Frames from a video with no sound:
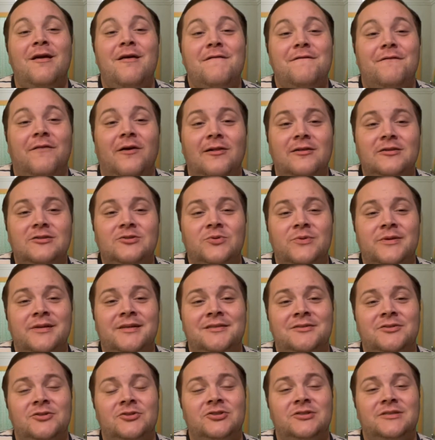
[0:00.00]
Follows a
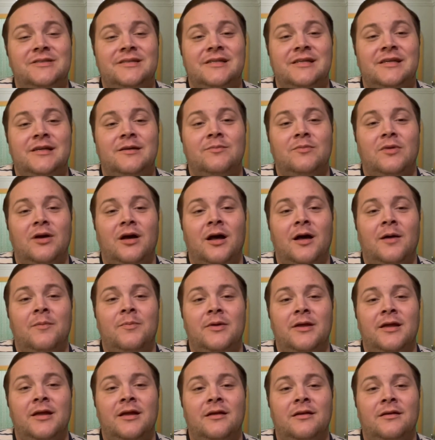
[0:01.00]
research team up
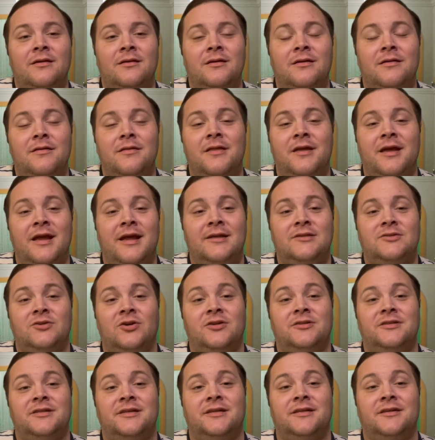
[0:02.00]
in the
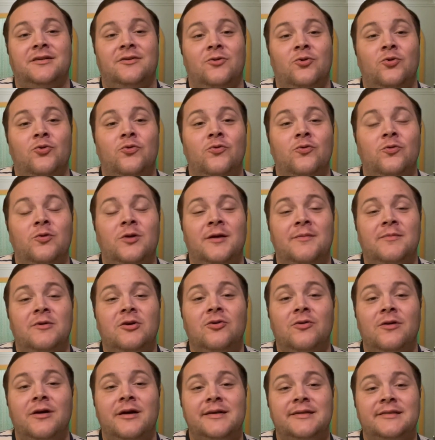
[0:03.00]
Antarctic who come
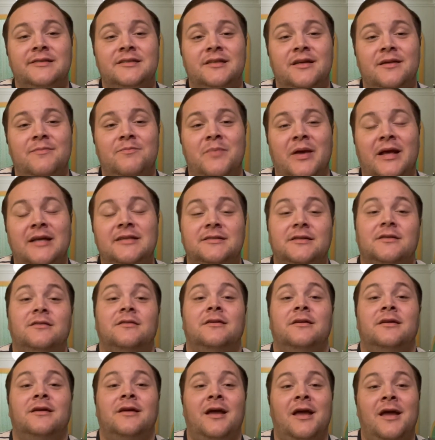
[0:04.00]
across
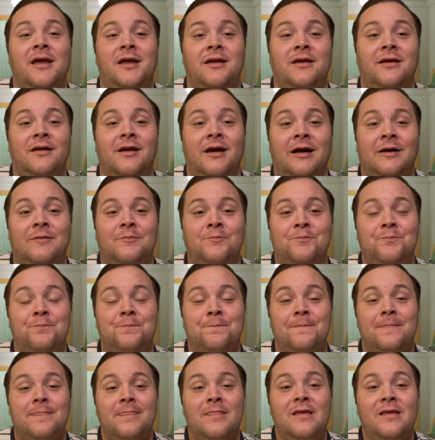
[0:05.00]
basically an